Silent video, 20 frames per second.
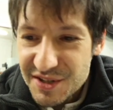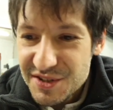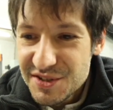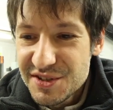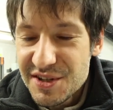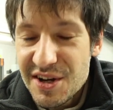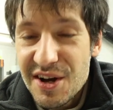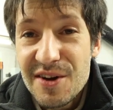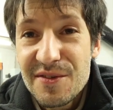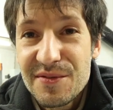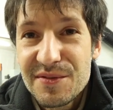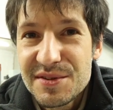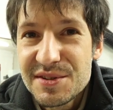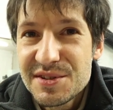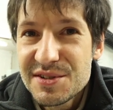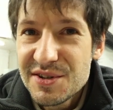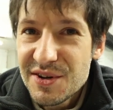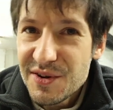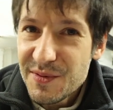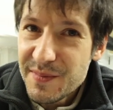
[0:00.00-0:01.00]
solve
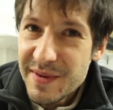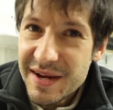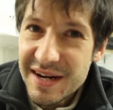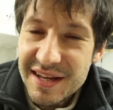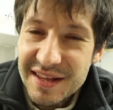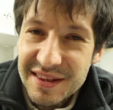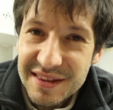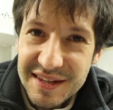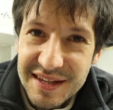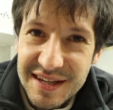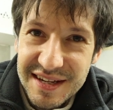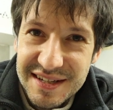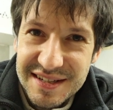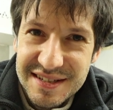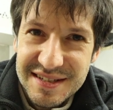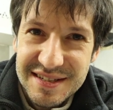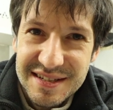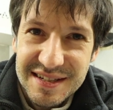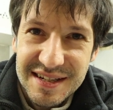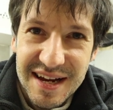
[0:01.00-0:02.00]
so many
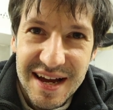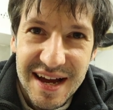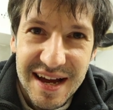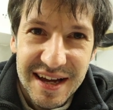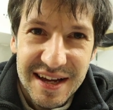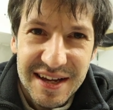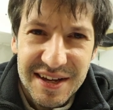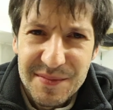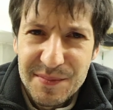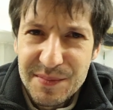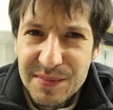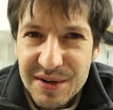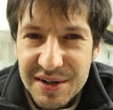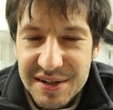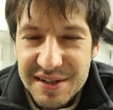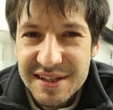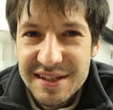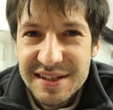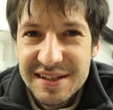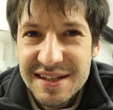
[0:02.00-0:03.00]
things, like
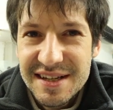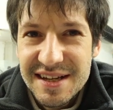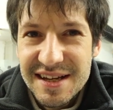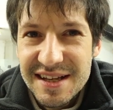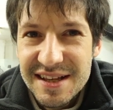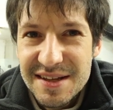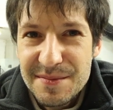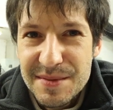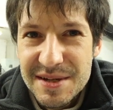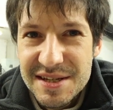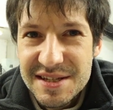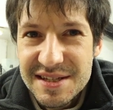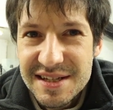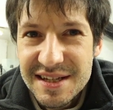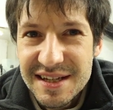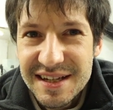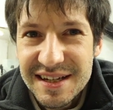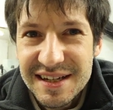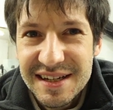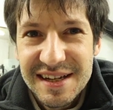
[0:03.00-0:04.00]
importing the
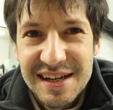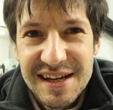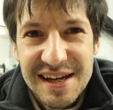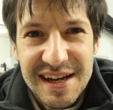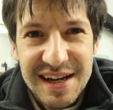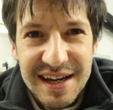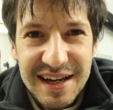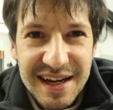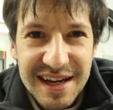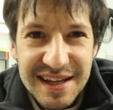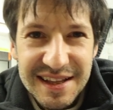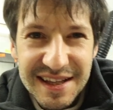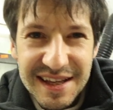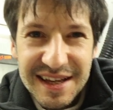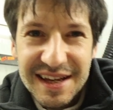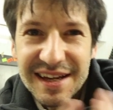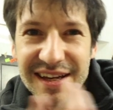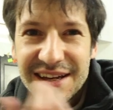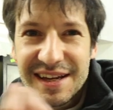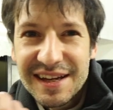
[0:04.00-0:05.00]
machine,
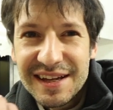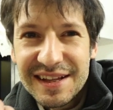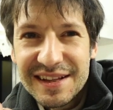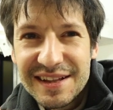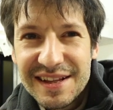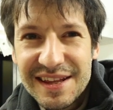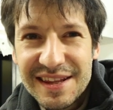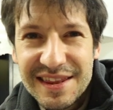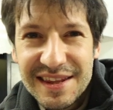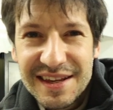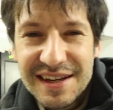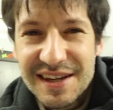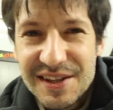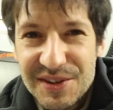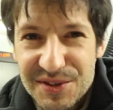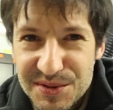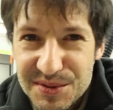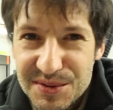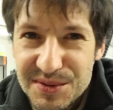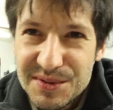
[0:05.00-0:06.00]
getting the thing
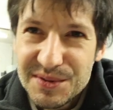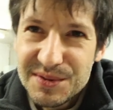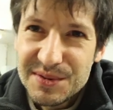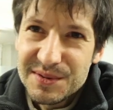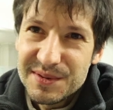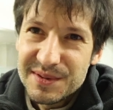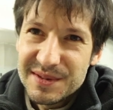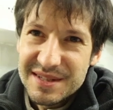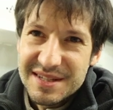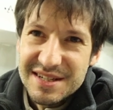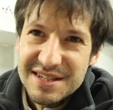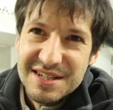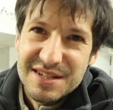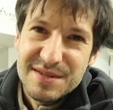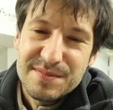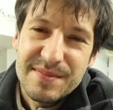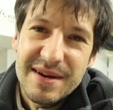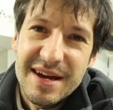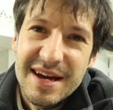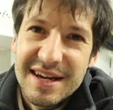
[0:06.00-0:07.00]
into
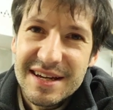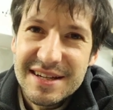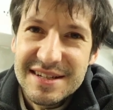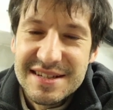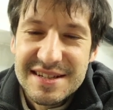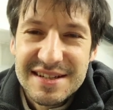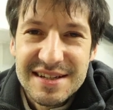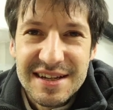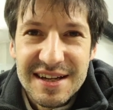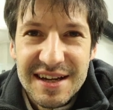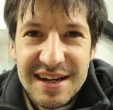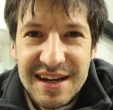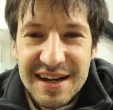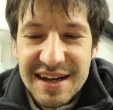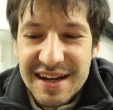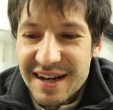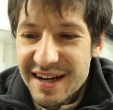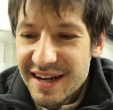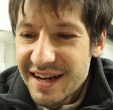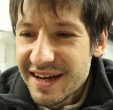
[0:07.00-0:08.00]
this space,
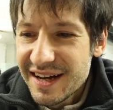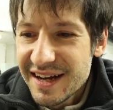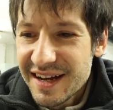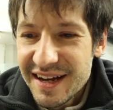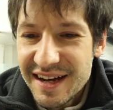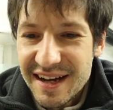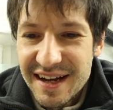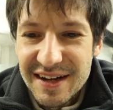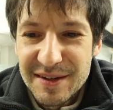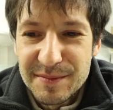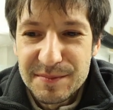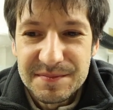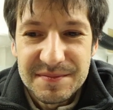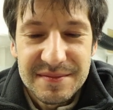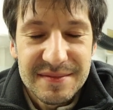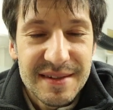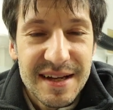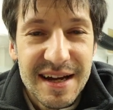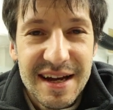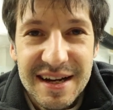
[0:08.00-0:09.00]

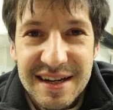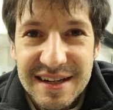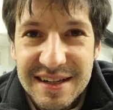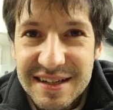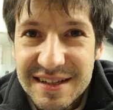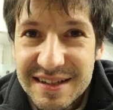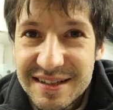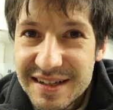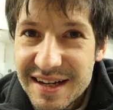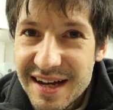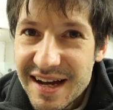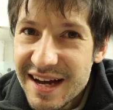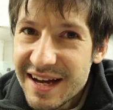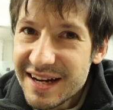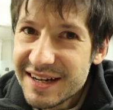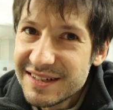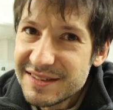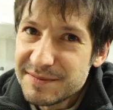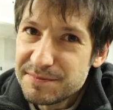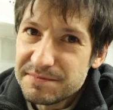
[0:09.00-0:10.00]
and
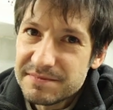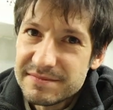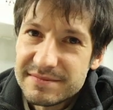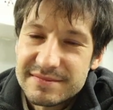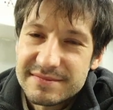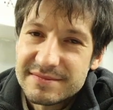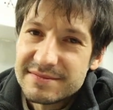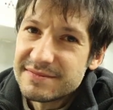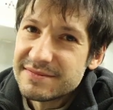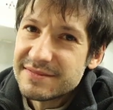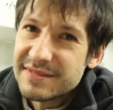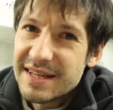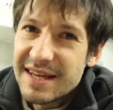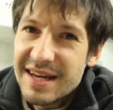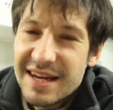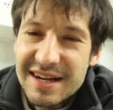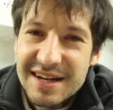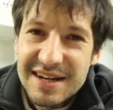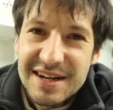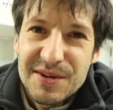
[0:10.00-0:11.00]

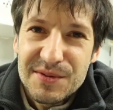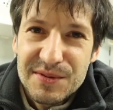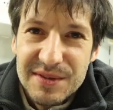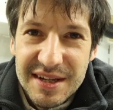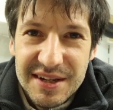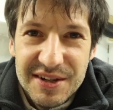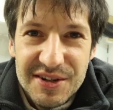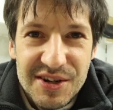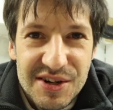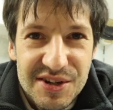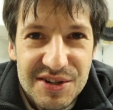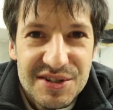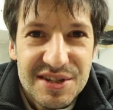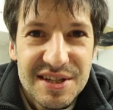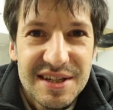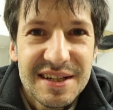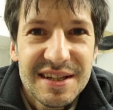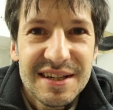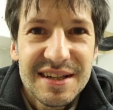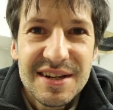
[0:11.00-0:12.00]
yeah, new
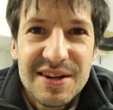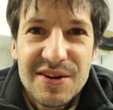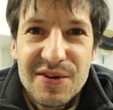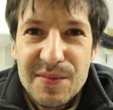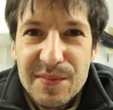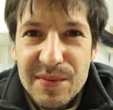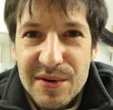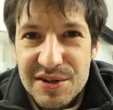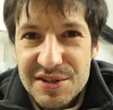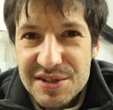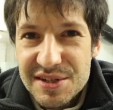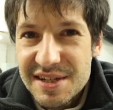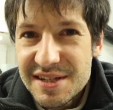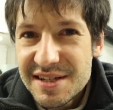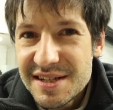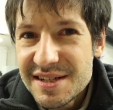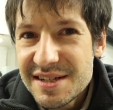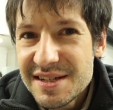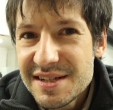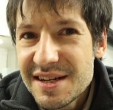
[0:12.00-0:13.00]
technology, new
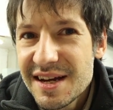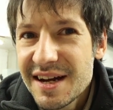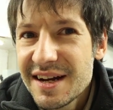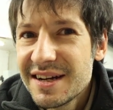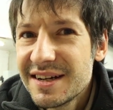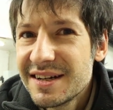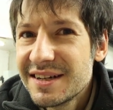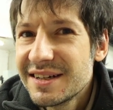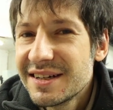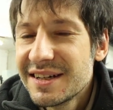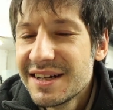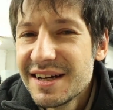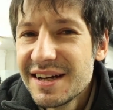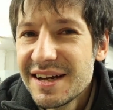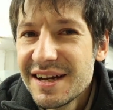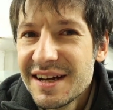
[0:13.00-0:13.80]
processes, and